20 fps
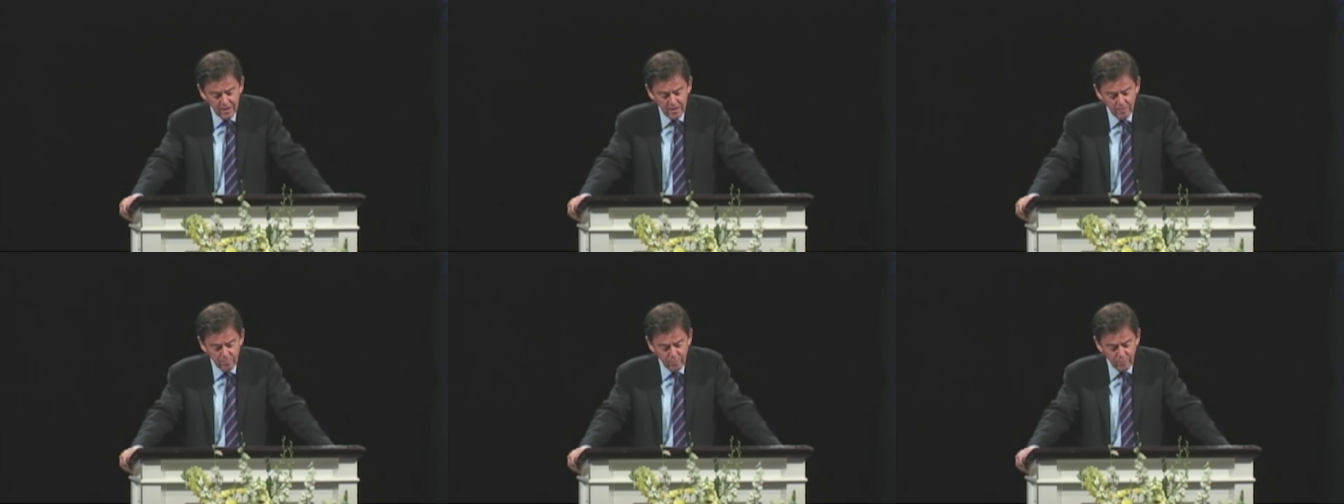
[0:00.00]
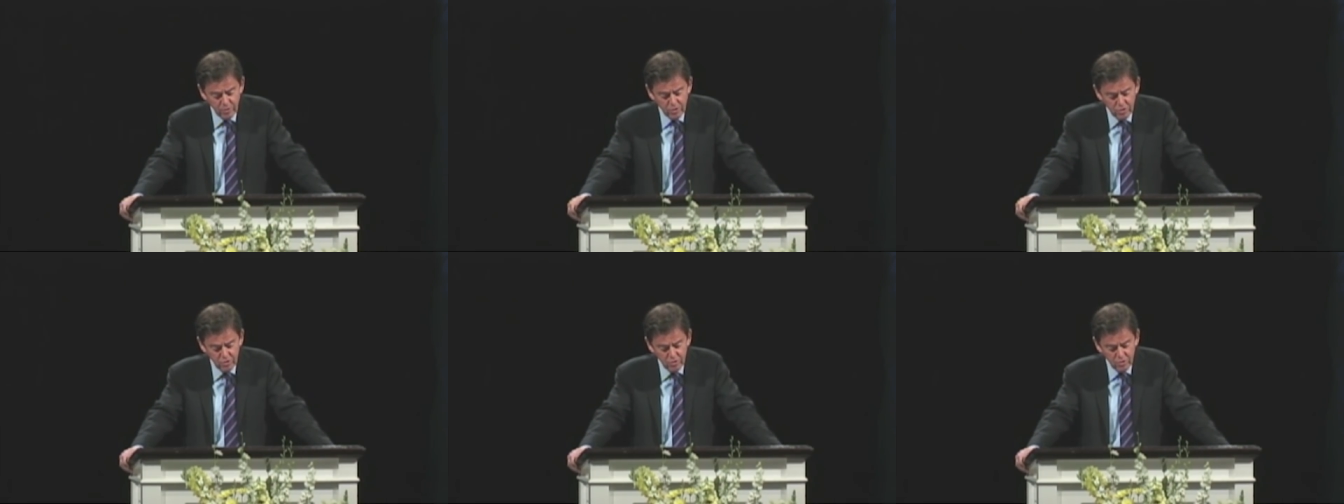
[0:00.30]
and
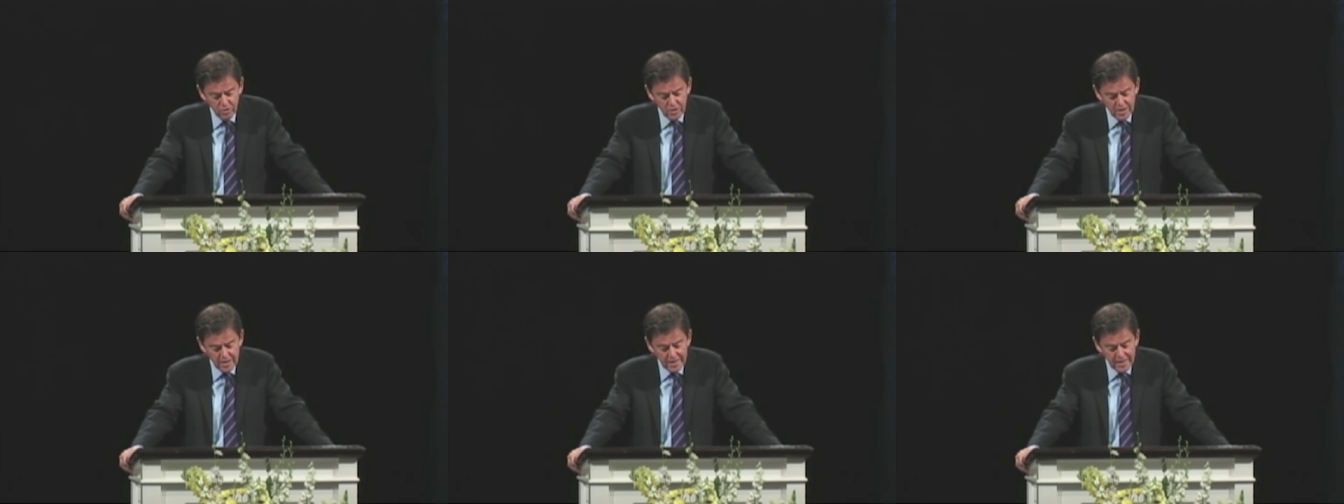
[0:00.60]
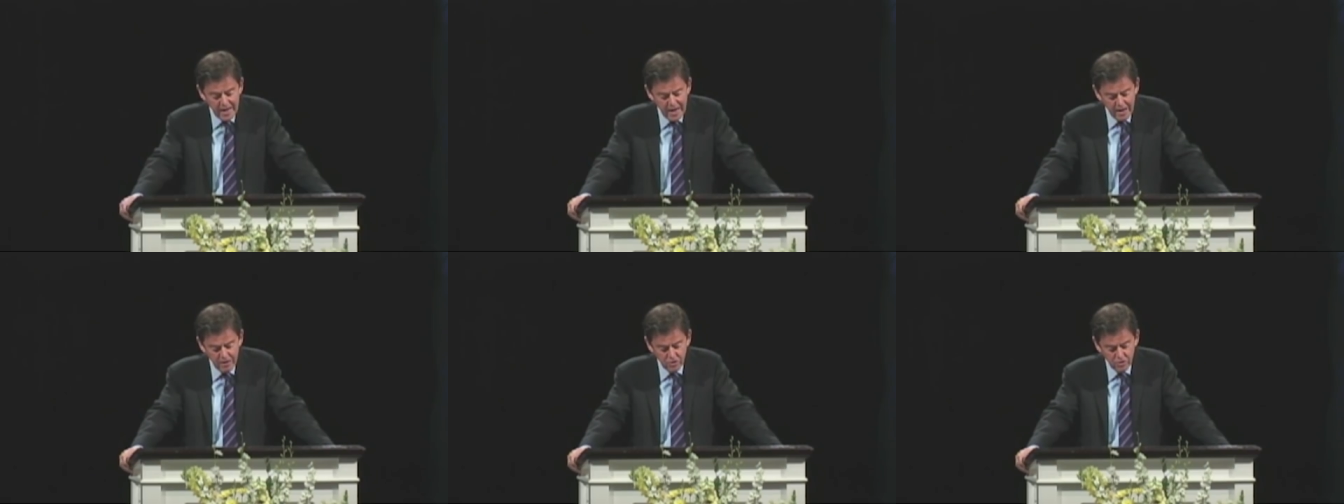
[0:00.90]
pursue an
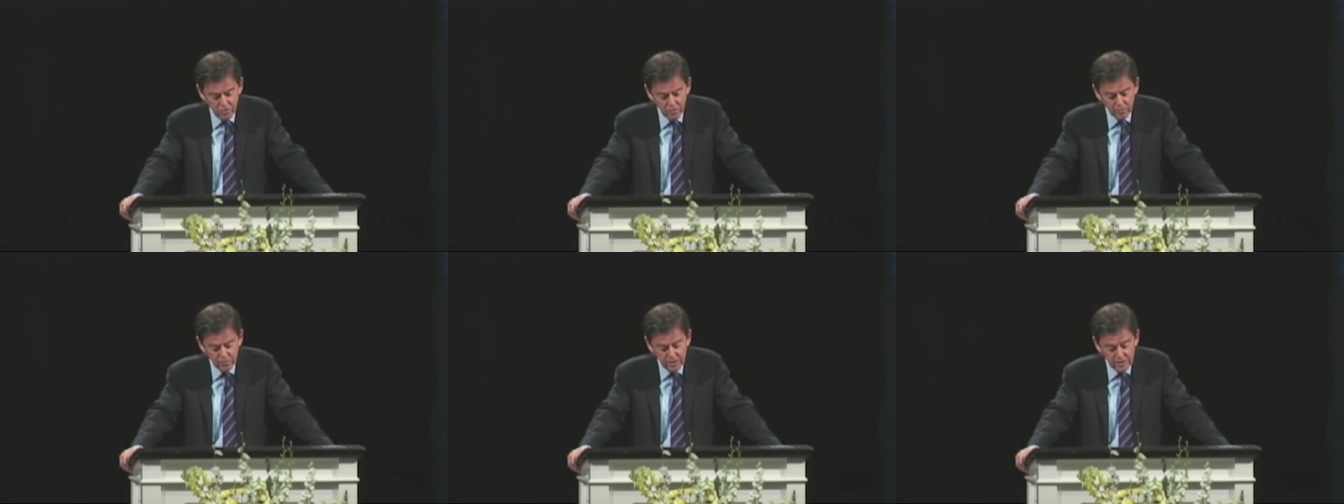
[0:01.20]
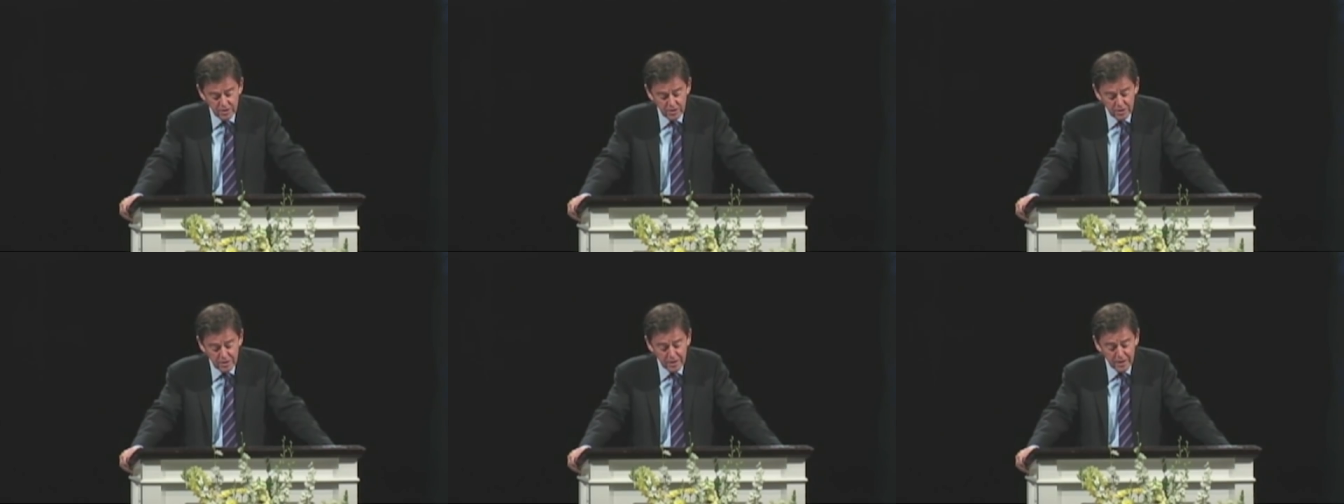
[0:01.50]
unnatural
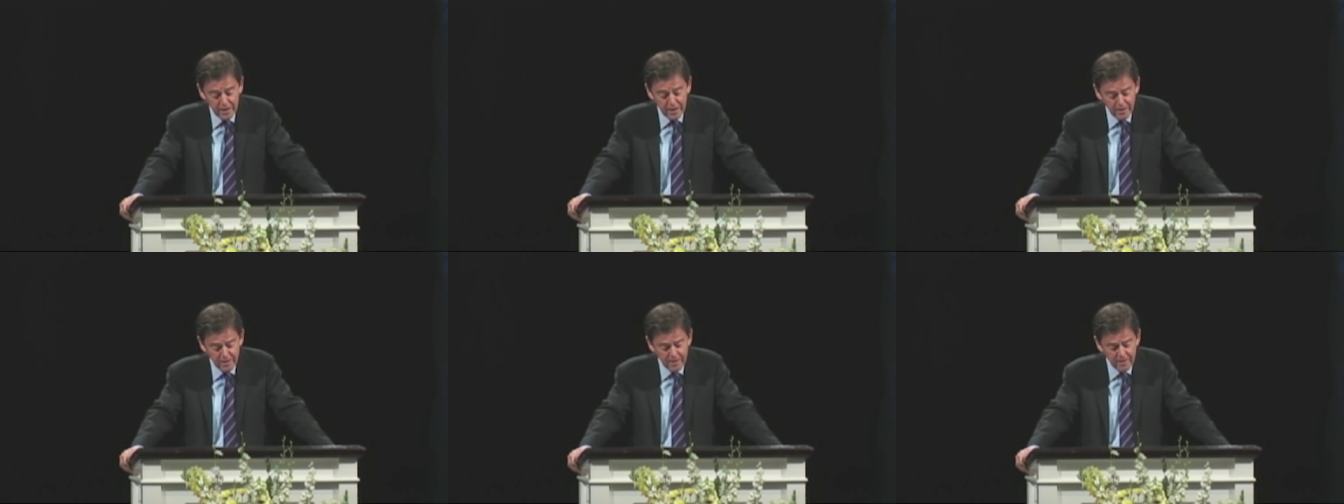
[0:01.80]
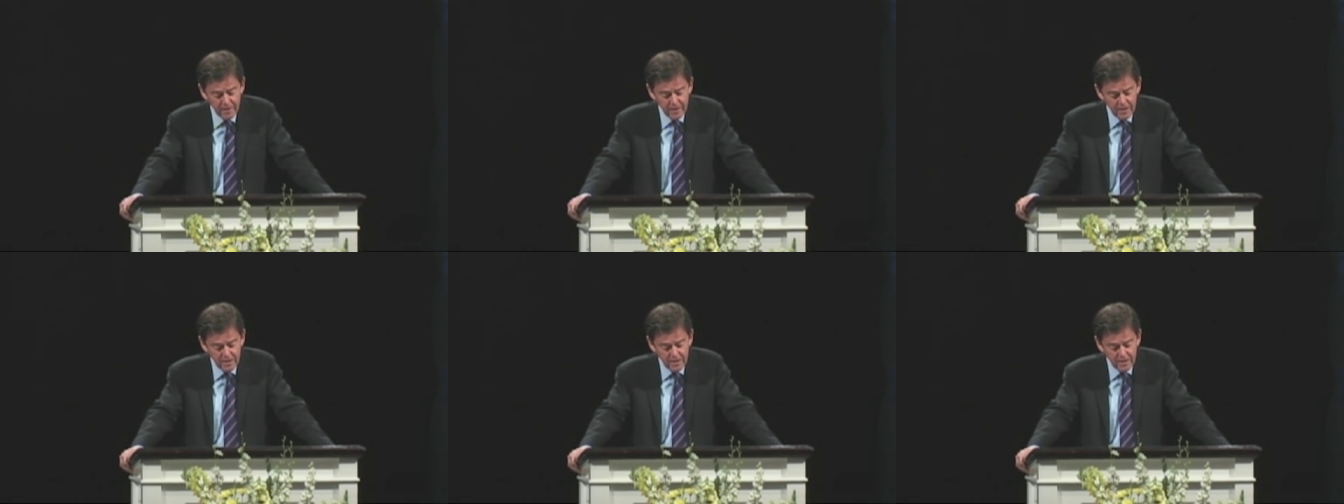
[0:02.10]
desire,